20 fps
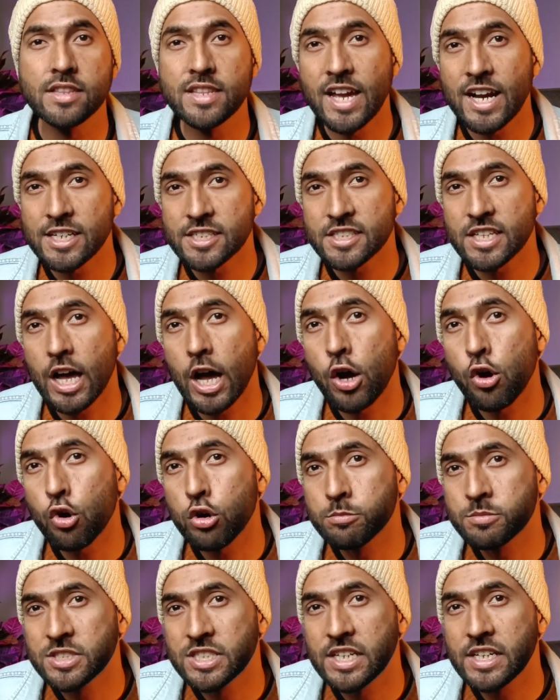That's how
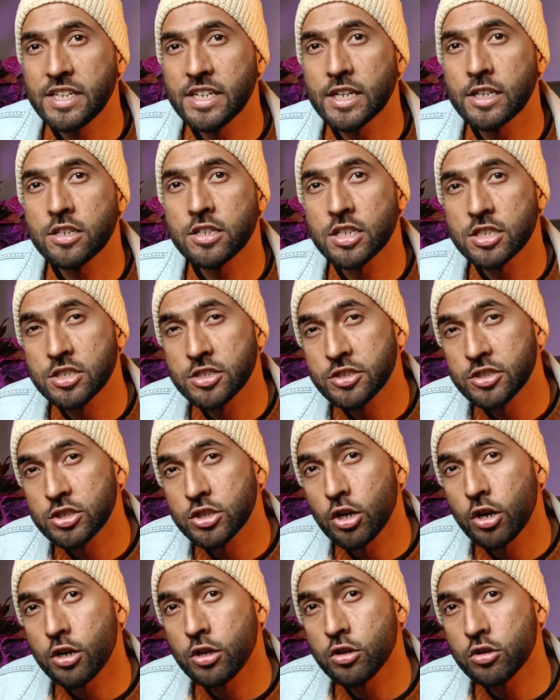Obsidian turns
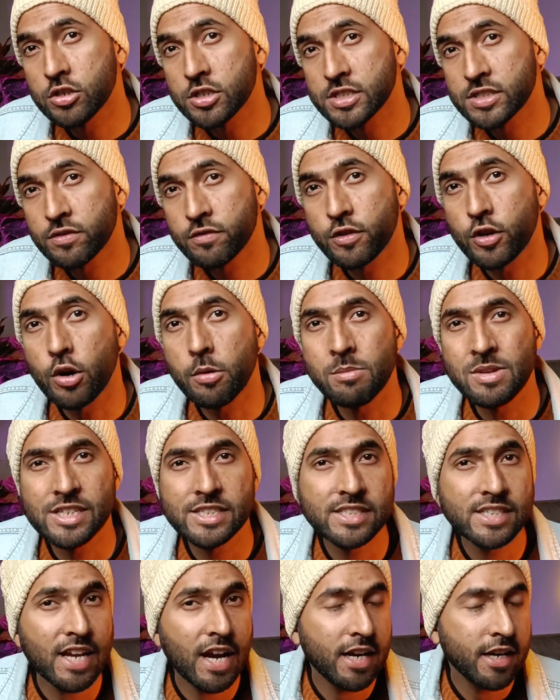your nodes from
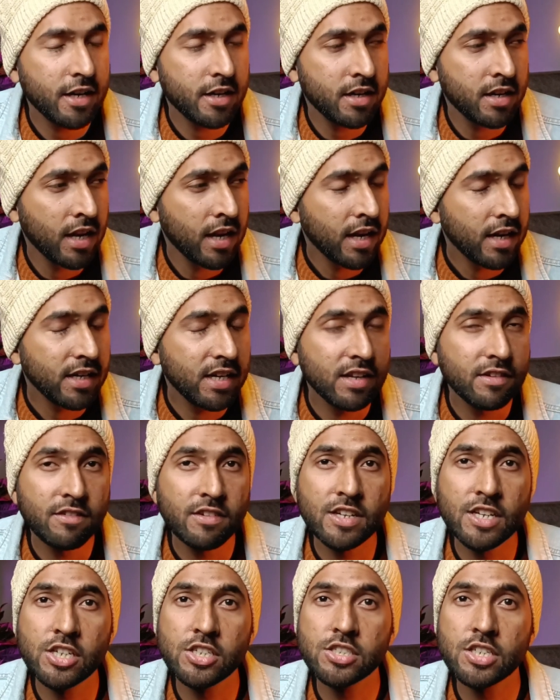scattered
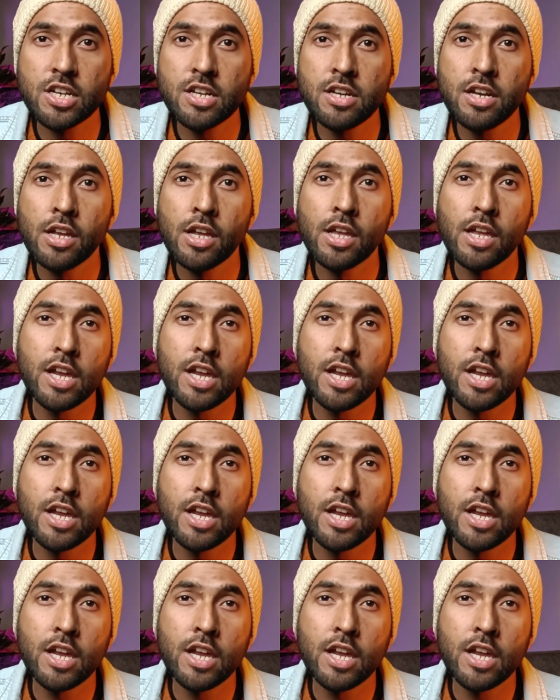definition